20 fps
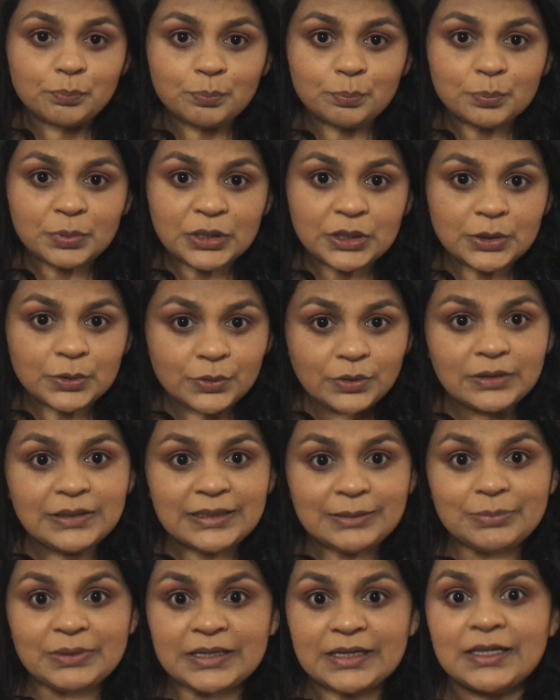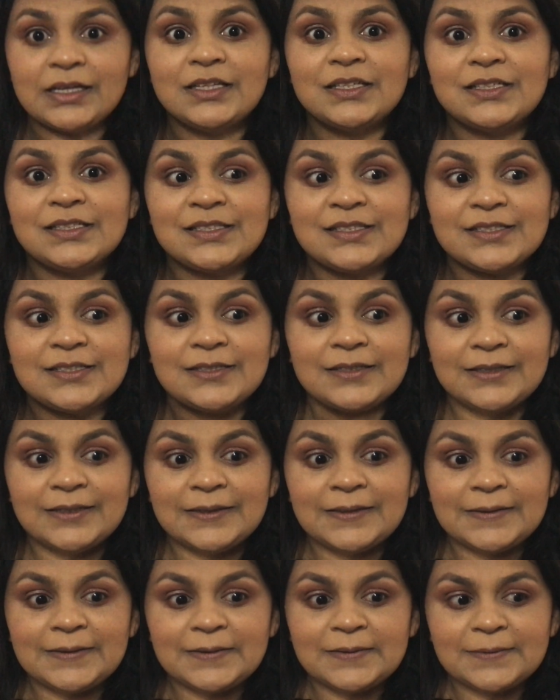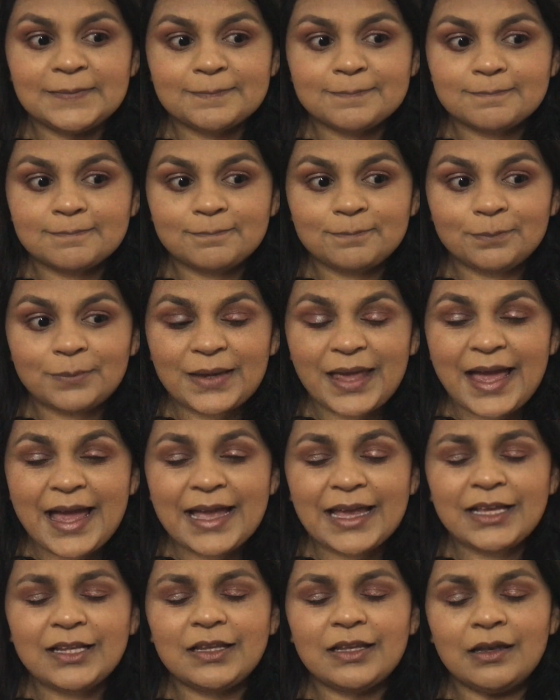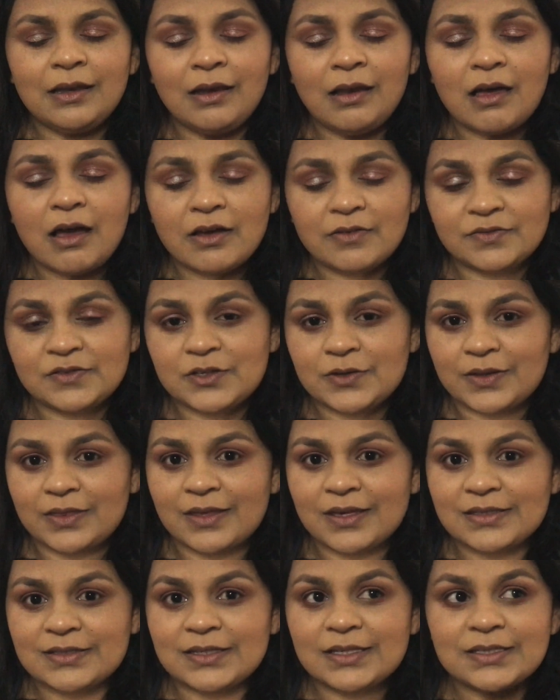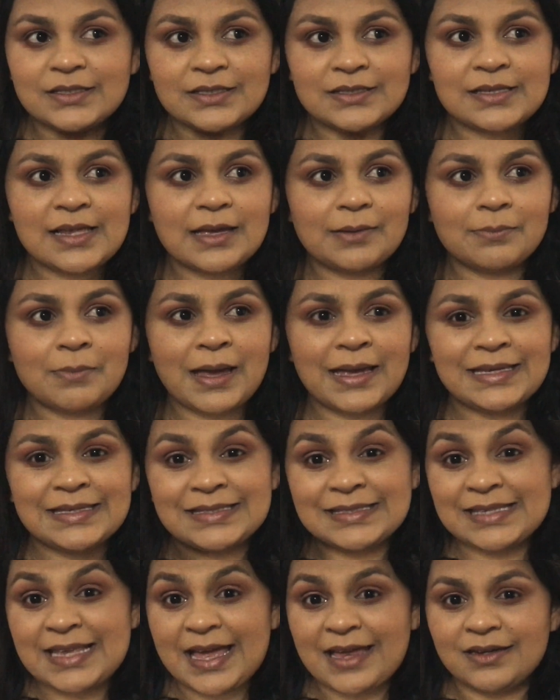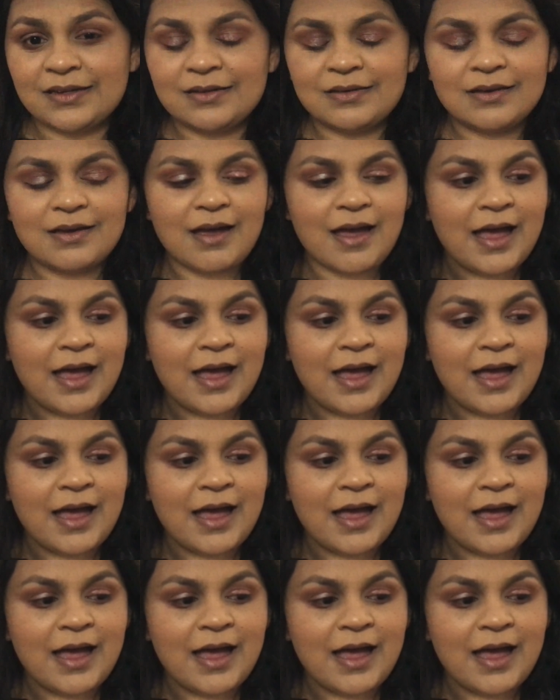Purely because I love doing this. This is like my zen.